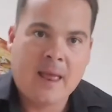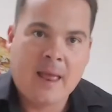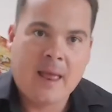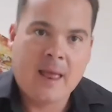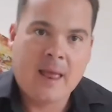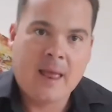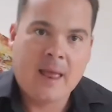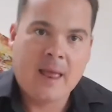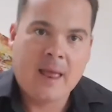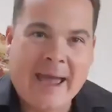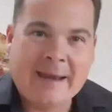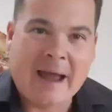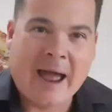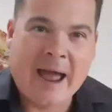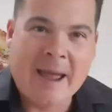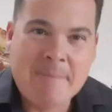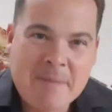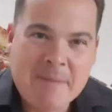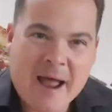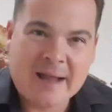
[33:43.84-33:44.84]
you know,
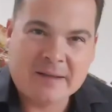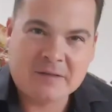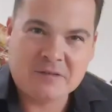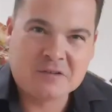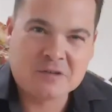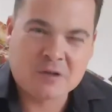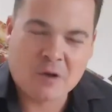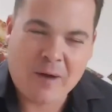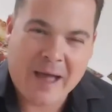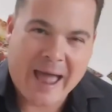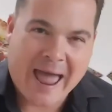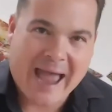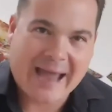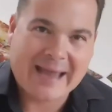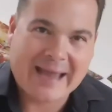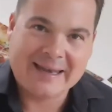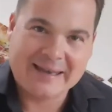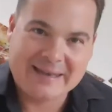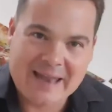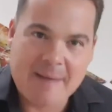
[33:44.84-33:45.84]
I'm not so
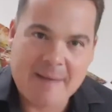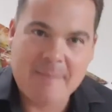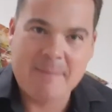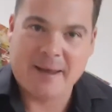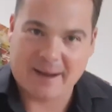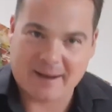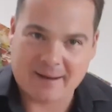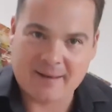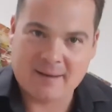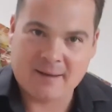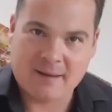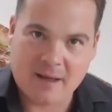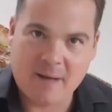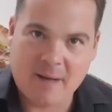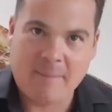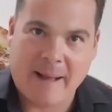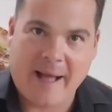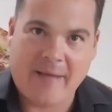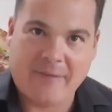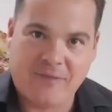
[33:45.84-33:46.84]
academic
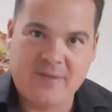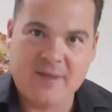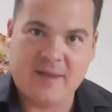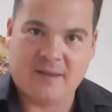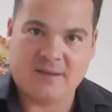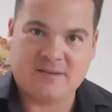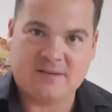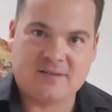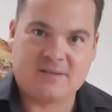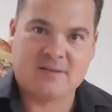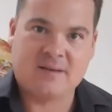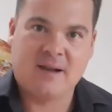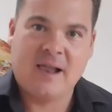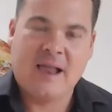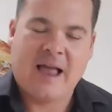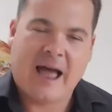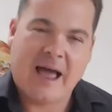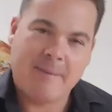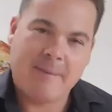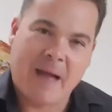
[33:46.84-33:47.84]
about this.
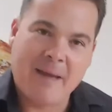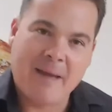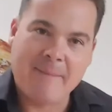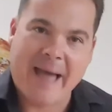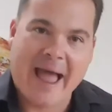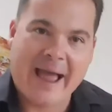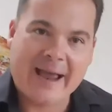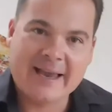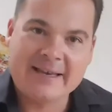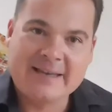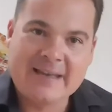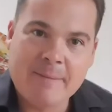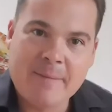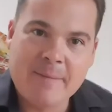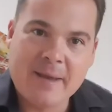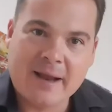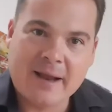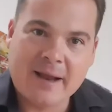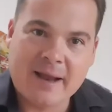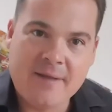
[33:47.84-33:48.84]
I'm
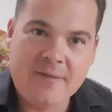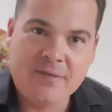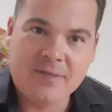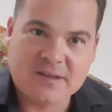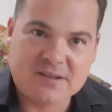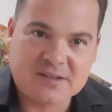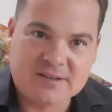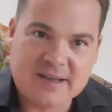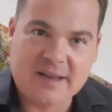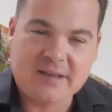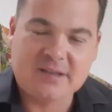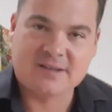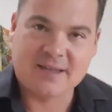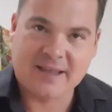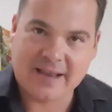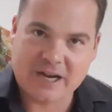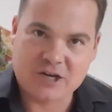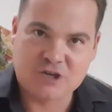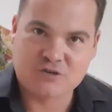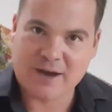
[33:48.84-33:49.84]
academic in the sense that I
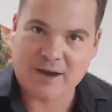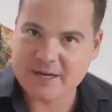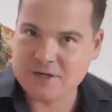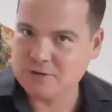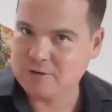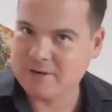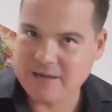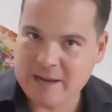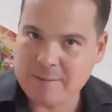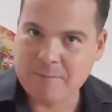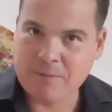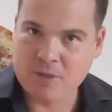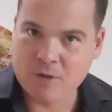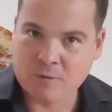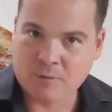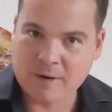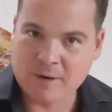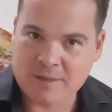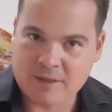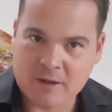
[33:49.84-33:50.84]
try to keep the
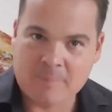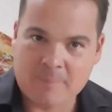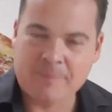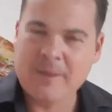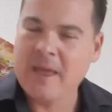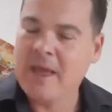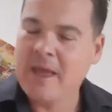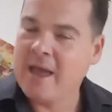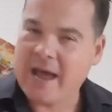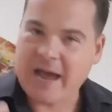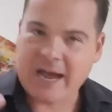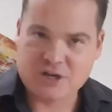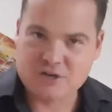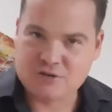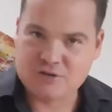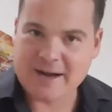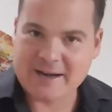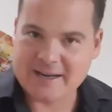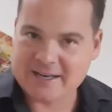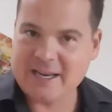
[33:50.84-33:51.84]
rhythm, I try
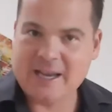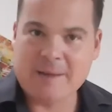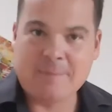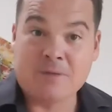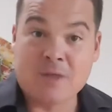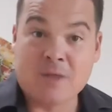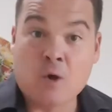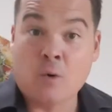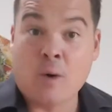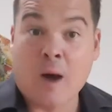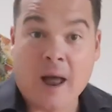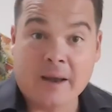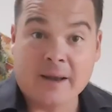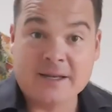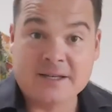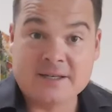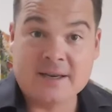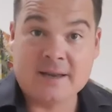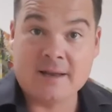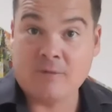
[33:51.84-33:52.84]
to keep the
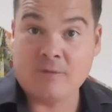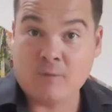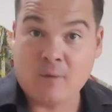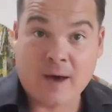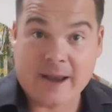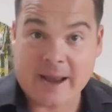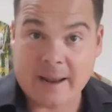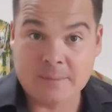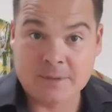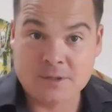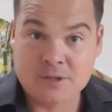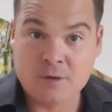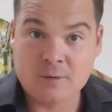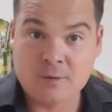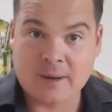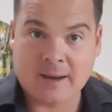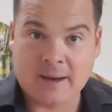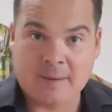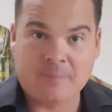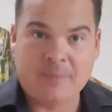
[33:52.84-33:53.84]
quality of what I'm doing,